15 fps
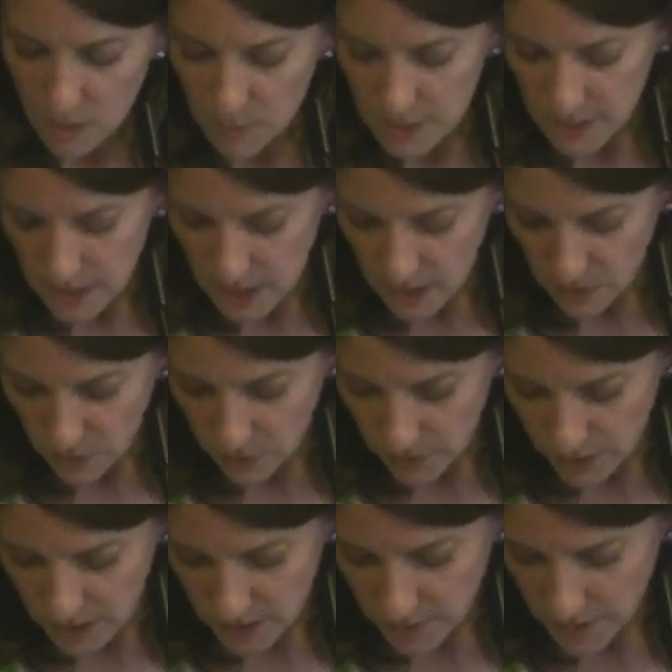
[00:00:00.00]
It was easy for
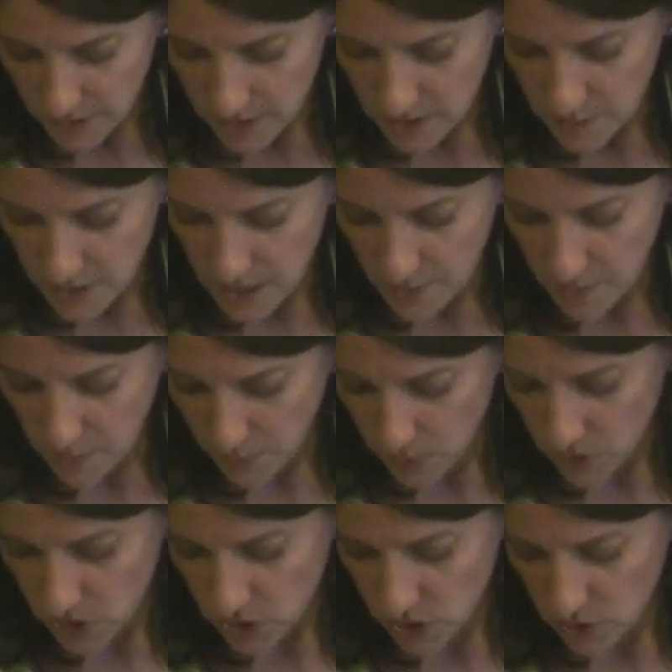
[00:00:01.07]
Elizabeth to become the
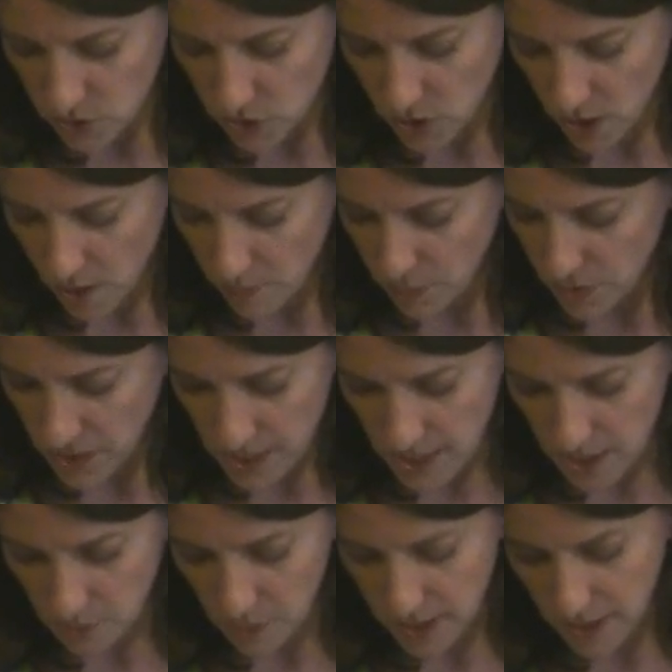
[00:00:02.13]
person you saw more than
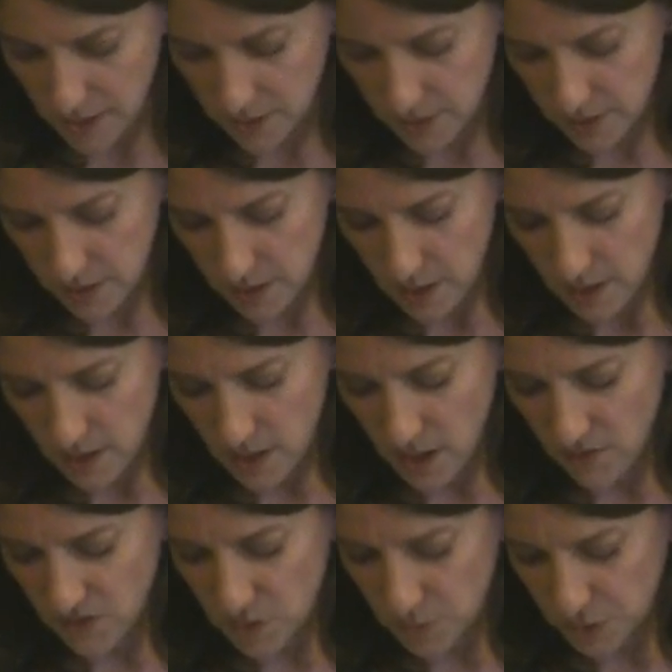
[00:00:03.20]
anyone else, the
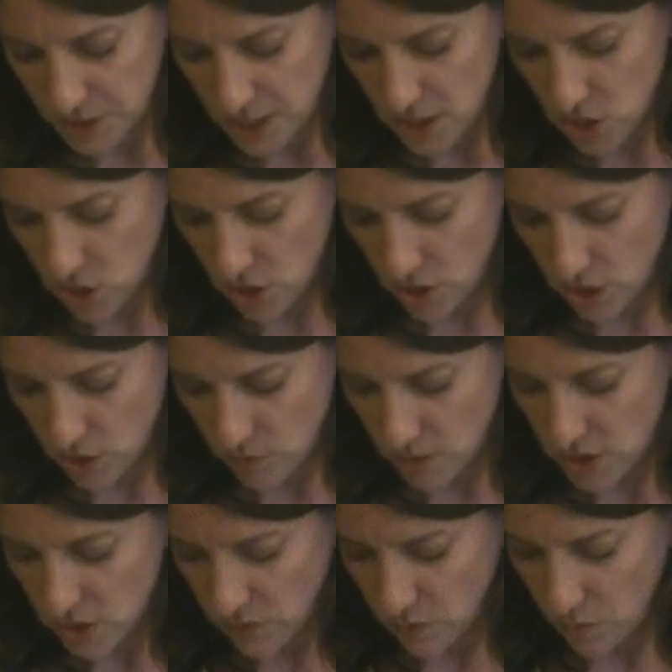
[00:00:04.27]
comfortable t shirt you
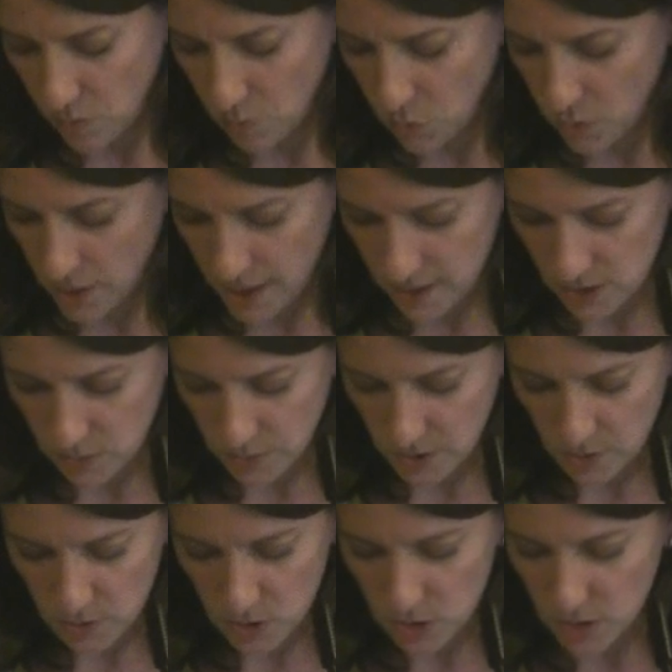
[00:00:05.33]
reached for mornings
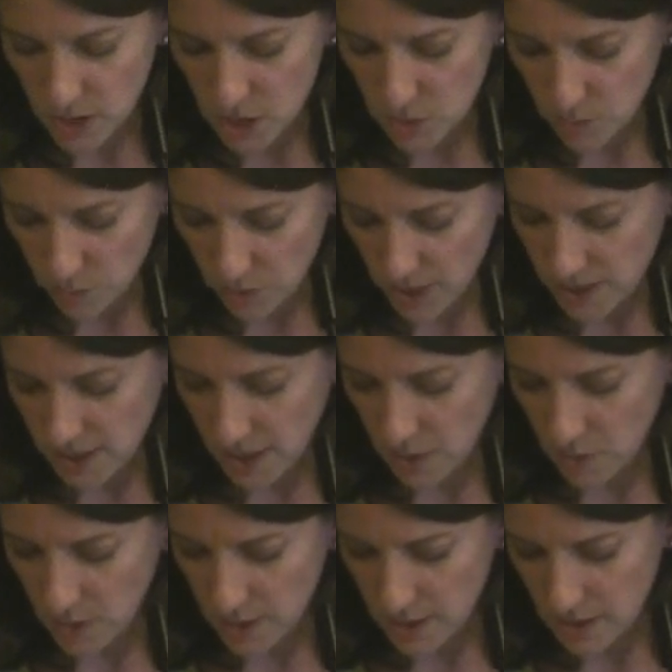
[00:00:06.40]
when there was no need to impress
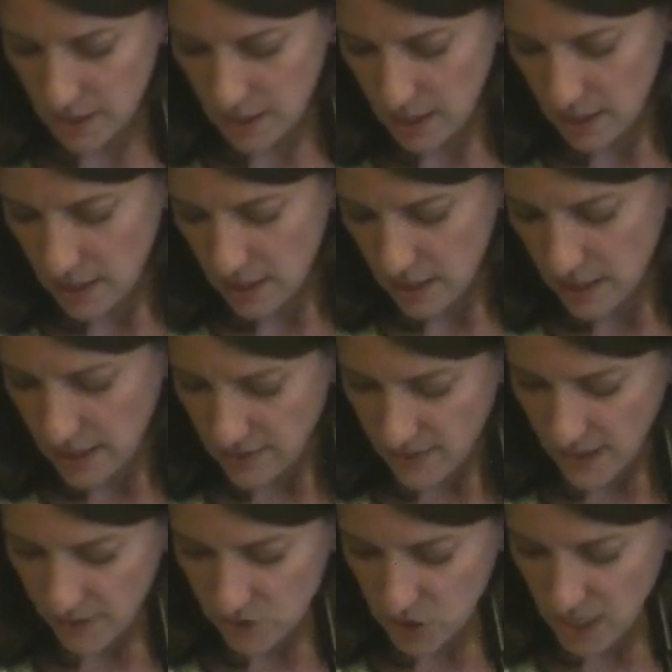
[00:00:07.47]
anyone
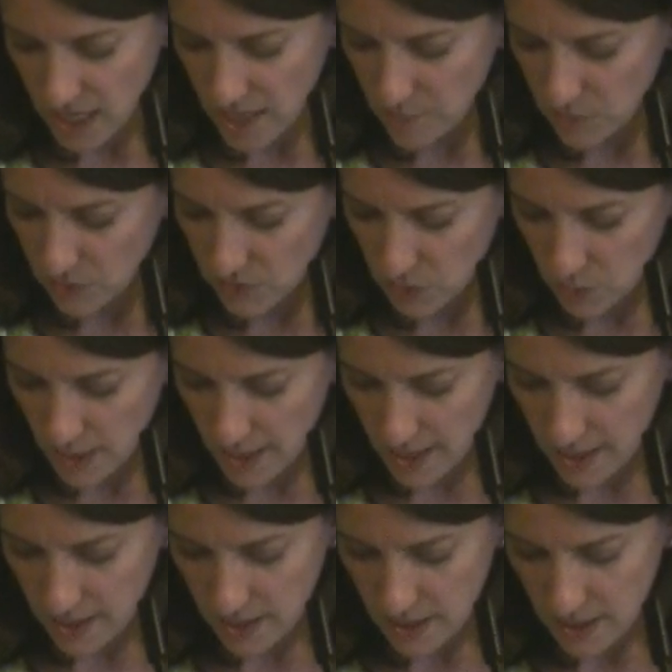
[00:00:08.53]
even after Kate moved
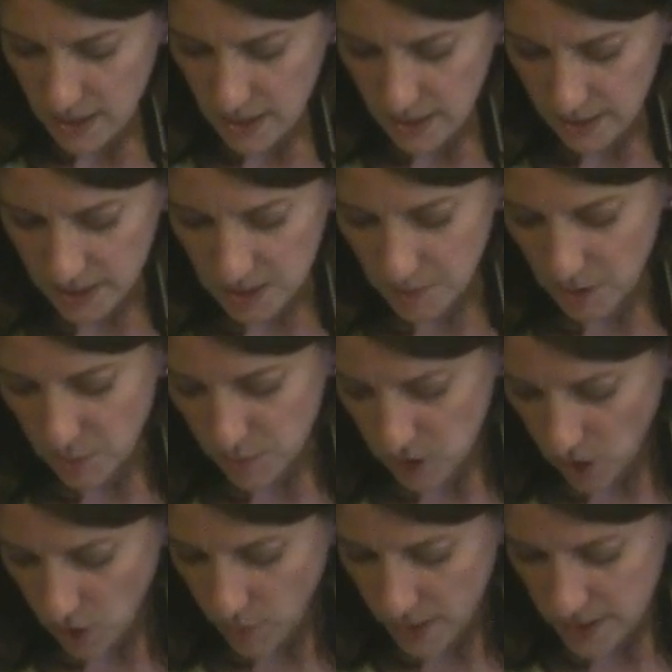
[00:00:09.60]
away, Elizabeth
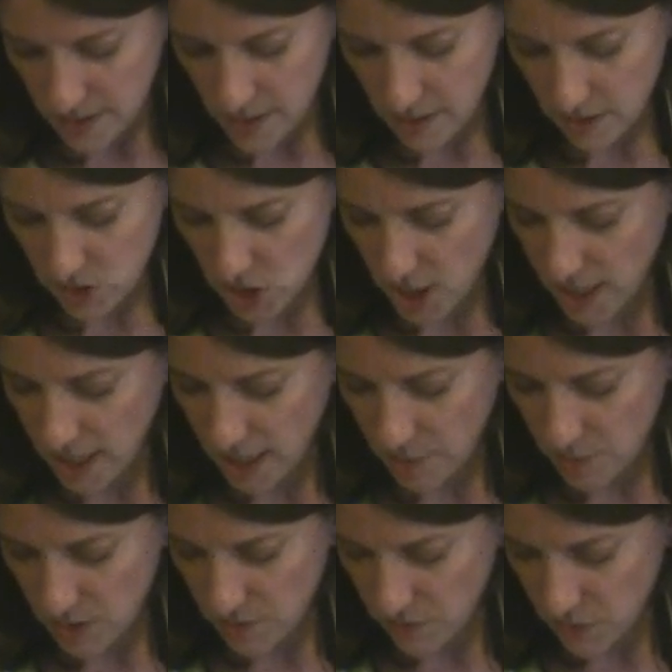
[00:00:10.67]
was always there, checking
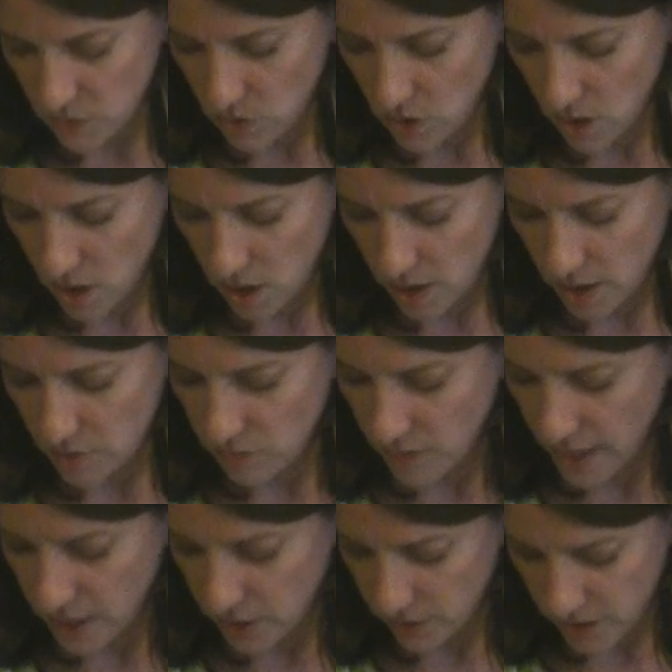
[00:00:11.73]
in with a phone call at
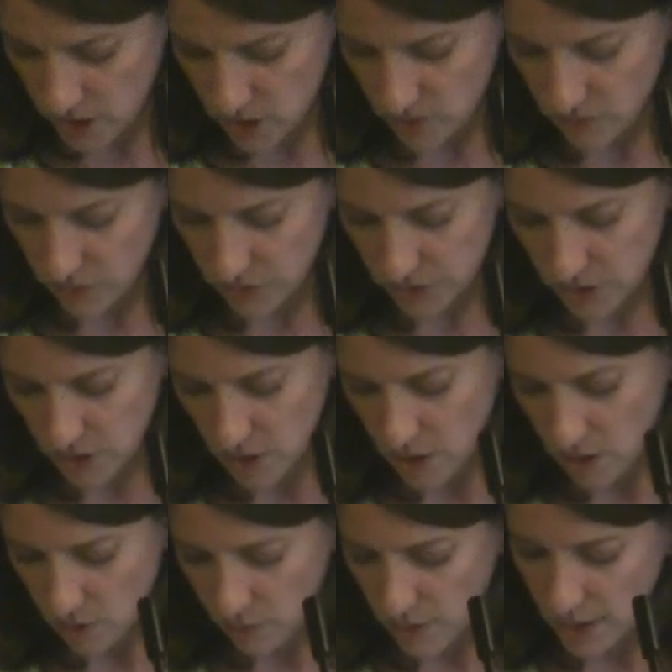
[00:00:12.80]
regular intervals,
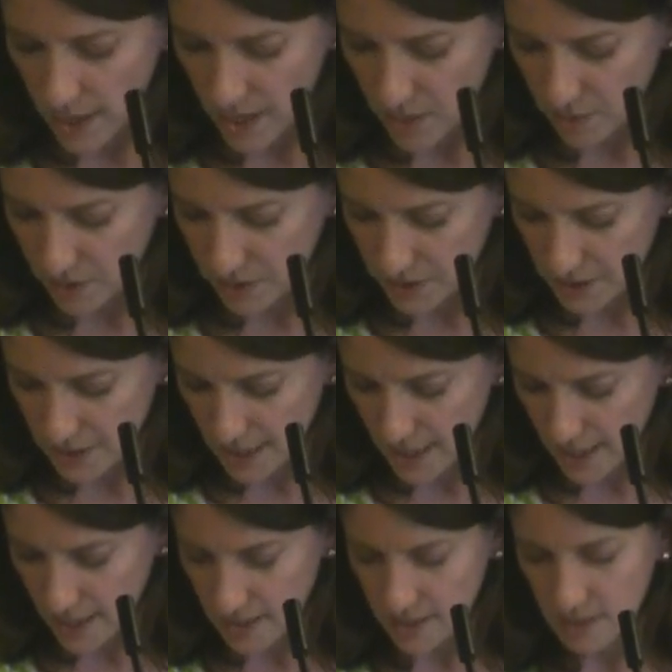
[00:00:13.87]
reliable as the
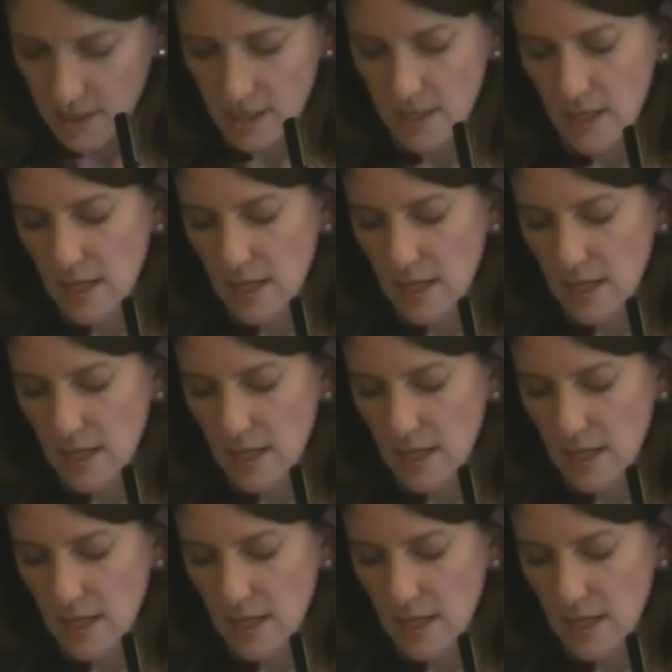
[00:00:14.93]
tide.